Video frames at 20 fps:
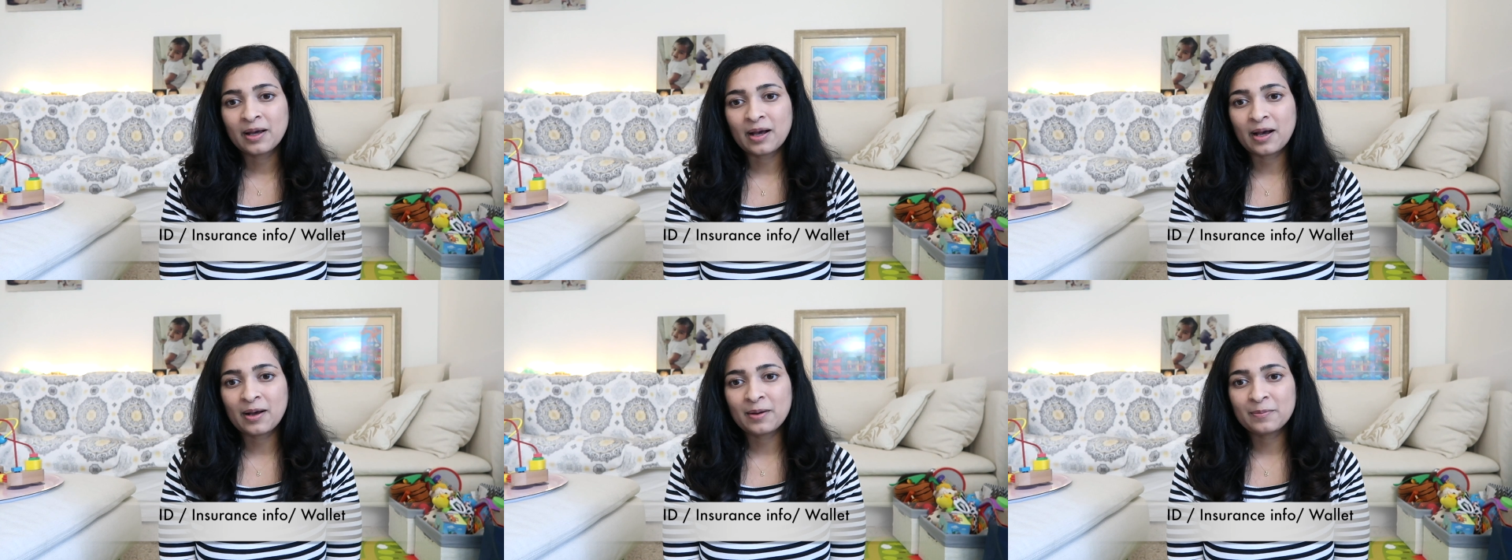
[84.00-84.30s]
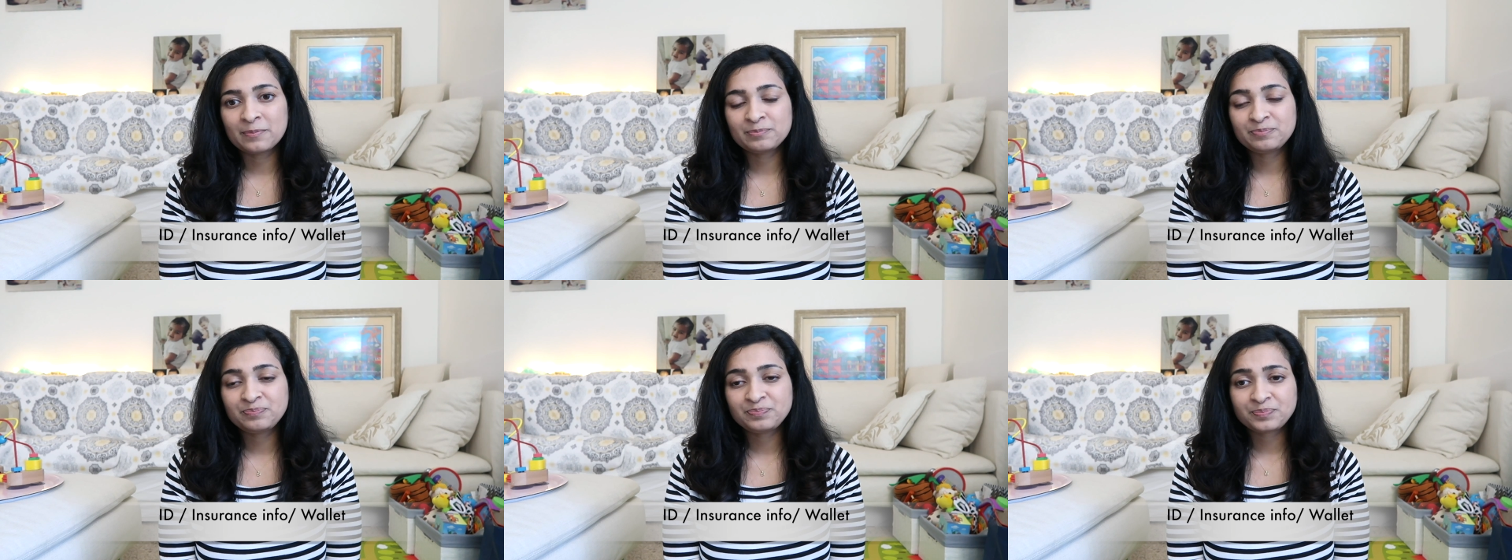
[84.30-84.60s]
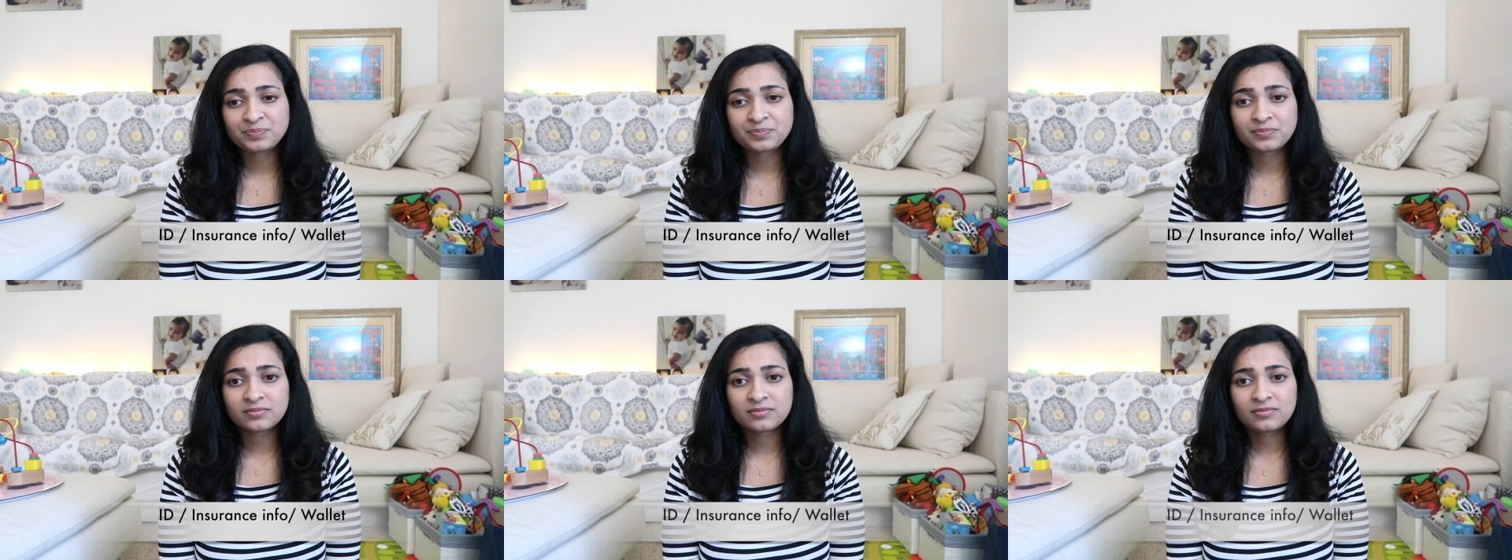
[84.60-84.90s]

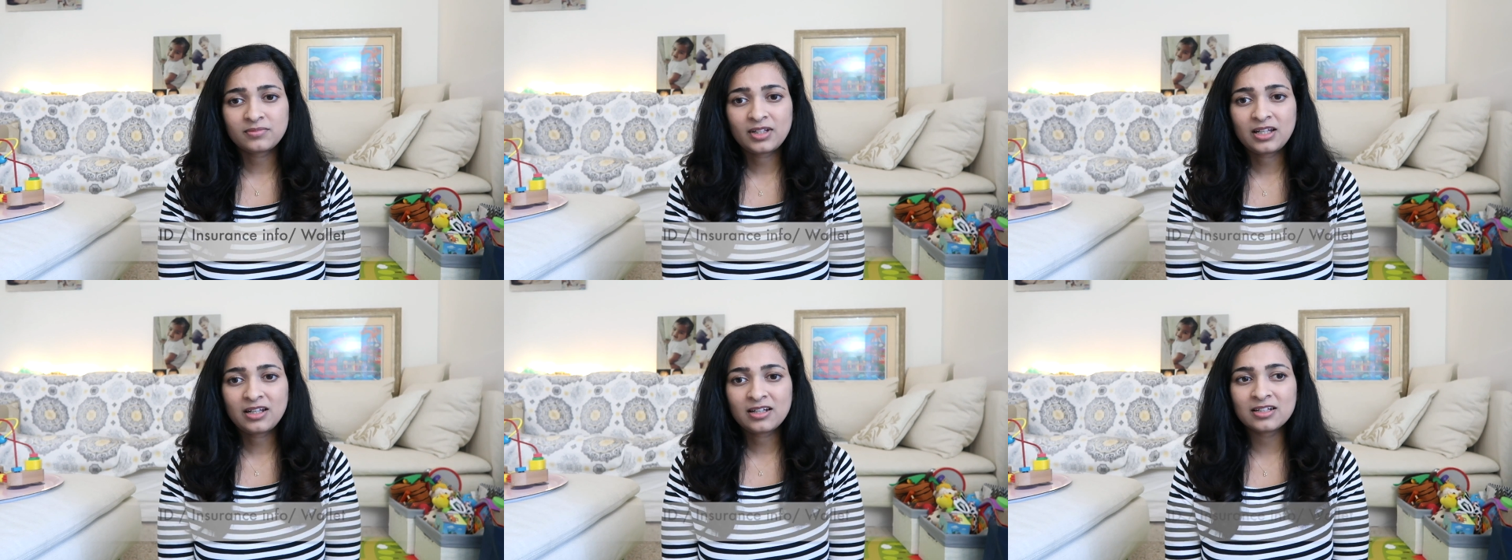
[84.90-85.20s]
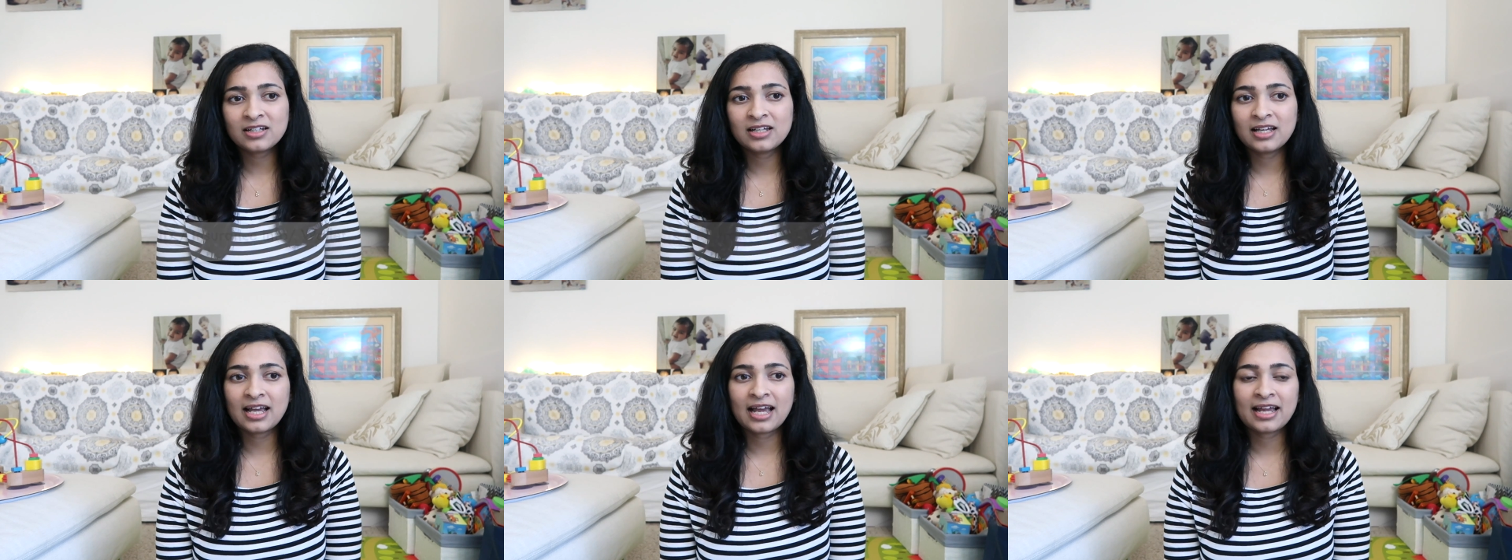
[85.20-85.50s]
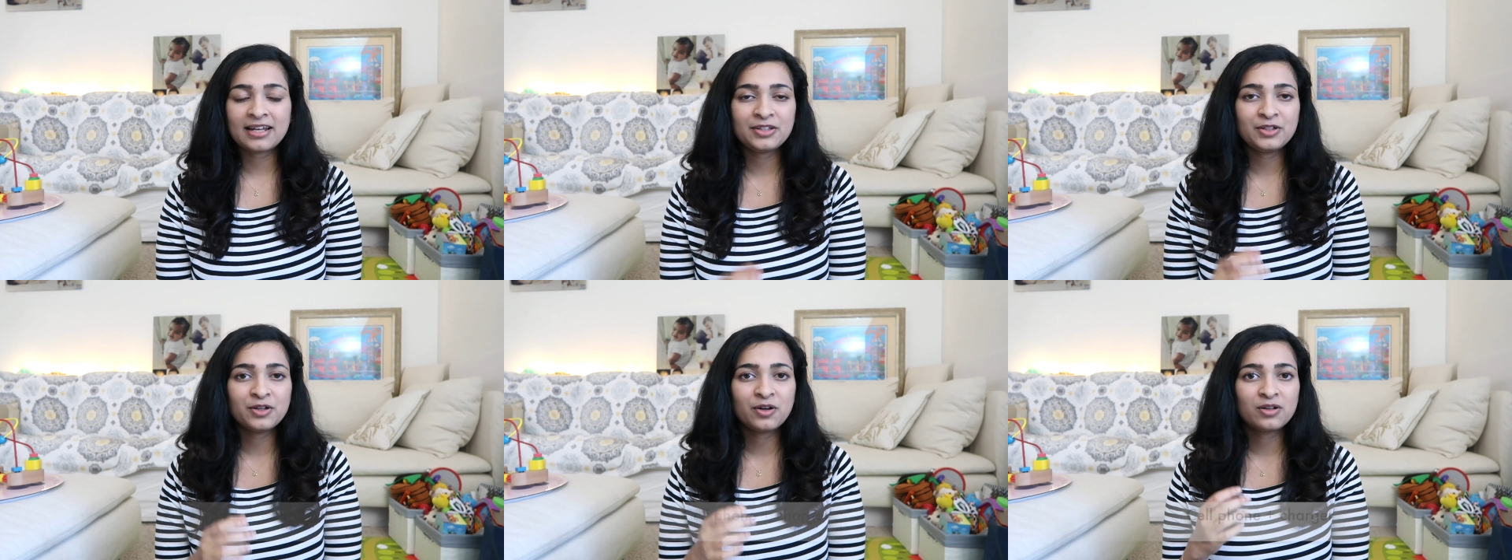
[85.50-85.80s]

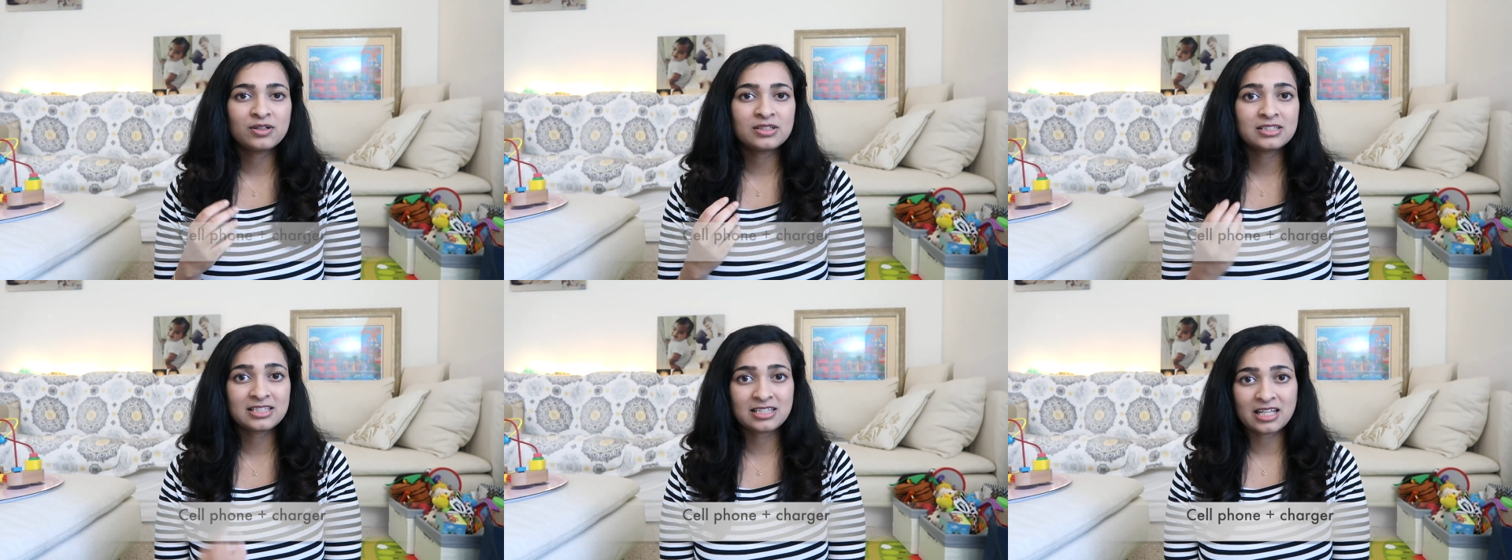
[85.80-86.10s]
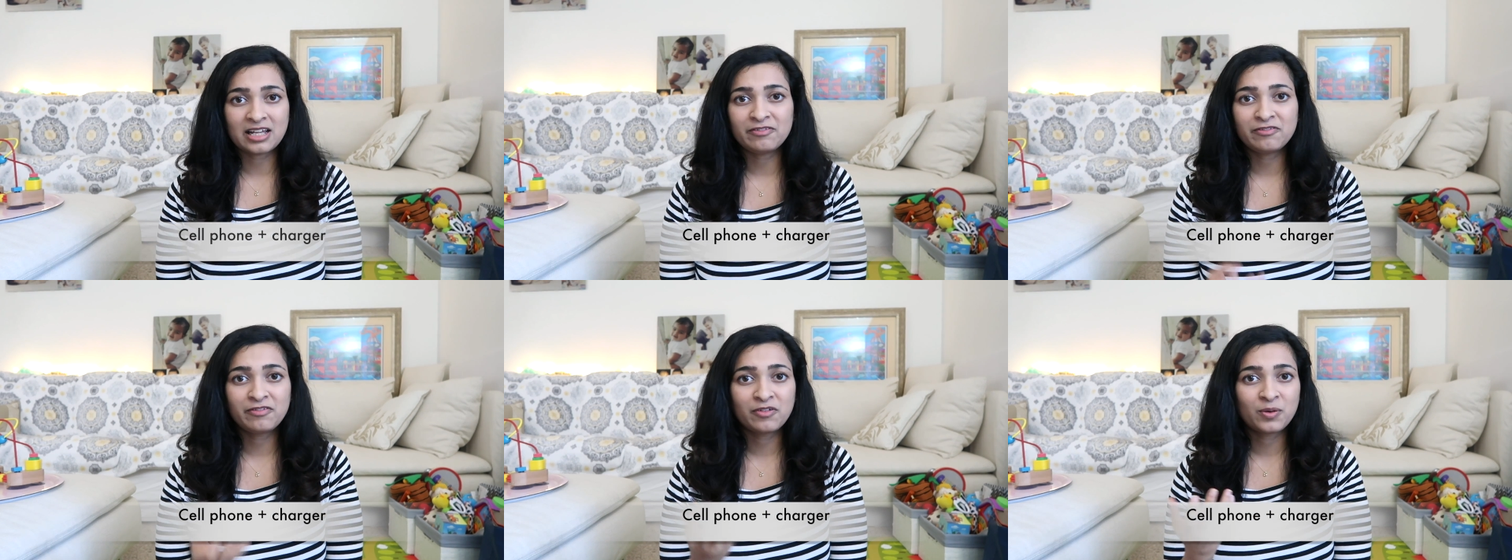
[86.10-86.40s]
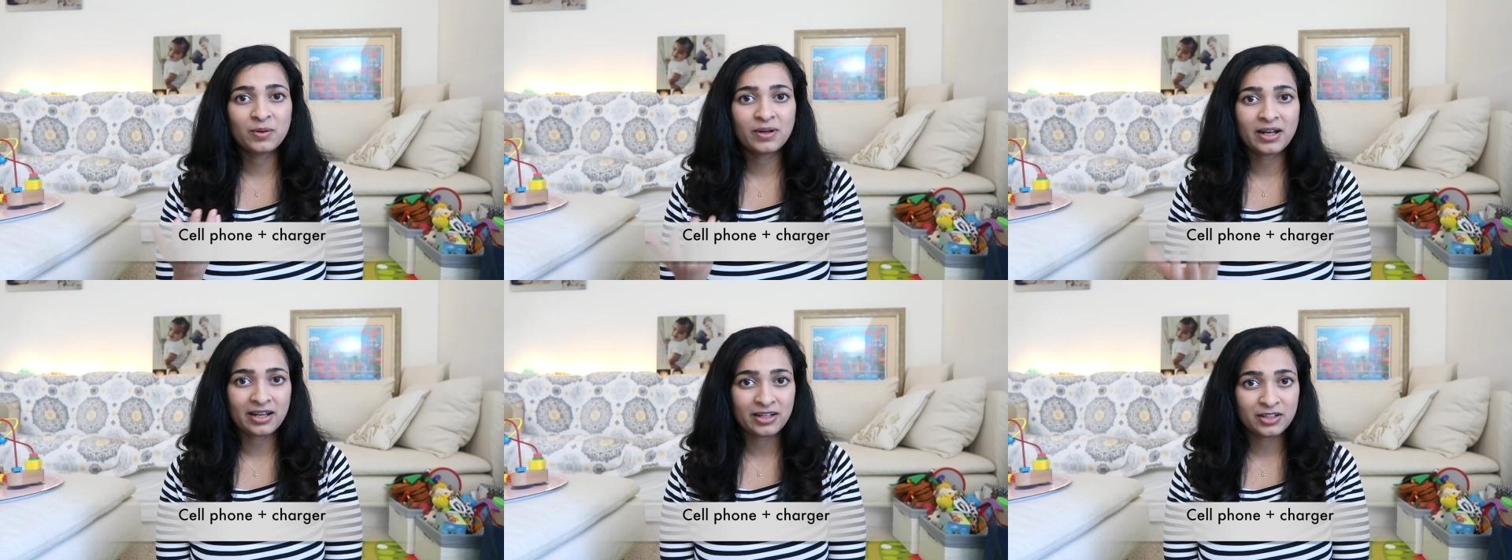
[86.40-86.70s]
and your cell
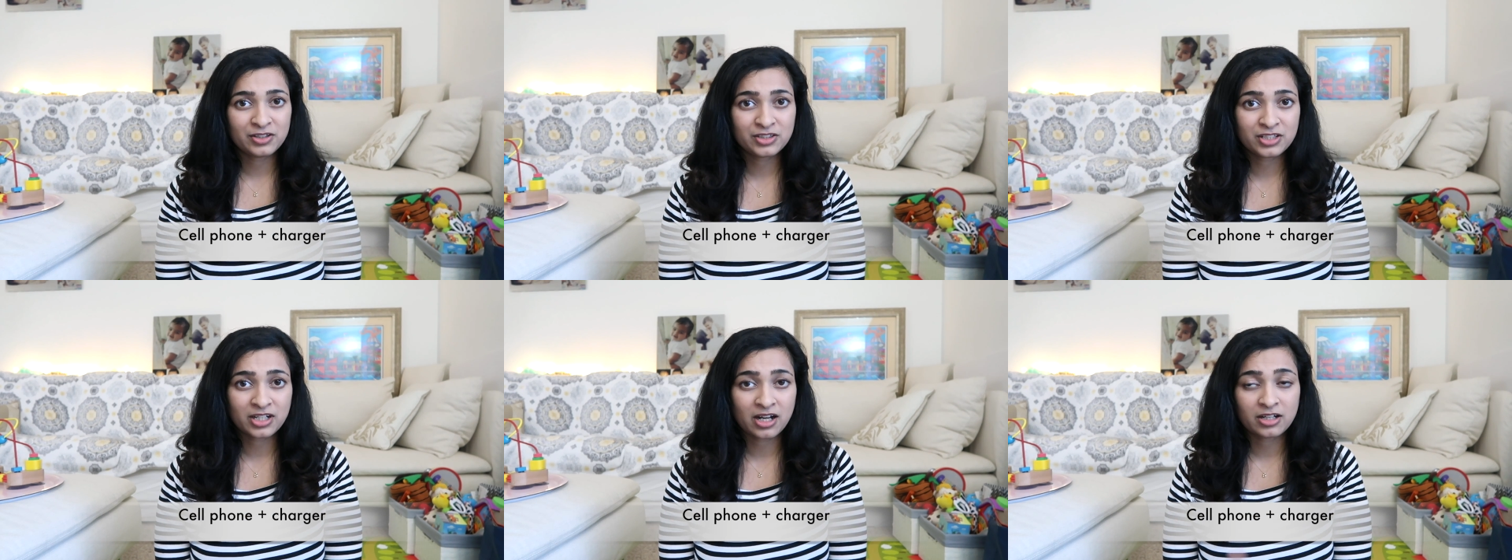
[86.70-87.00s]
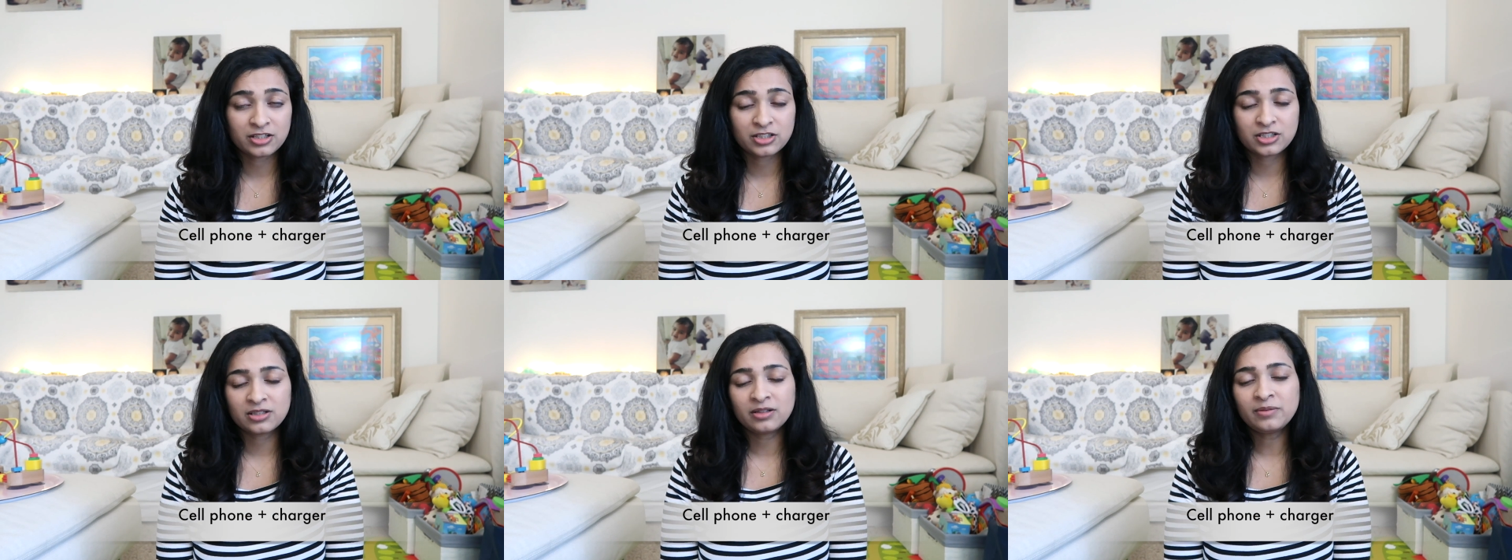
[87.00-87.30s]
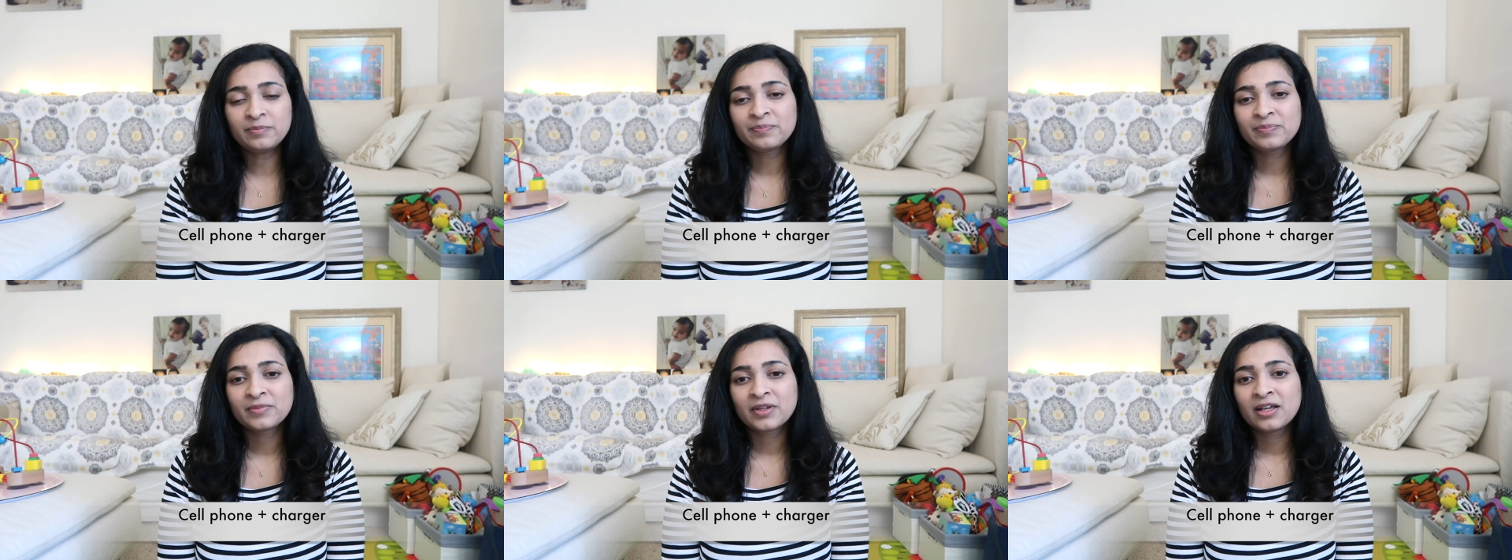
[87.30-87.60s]
phone and your charger.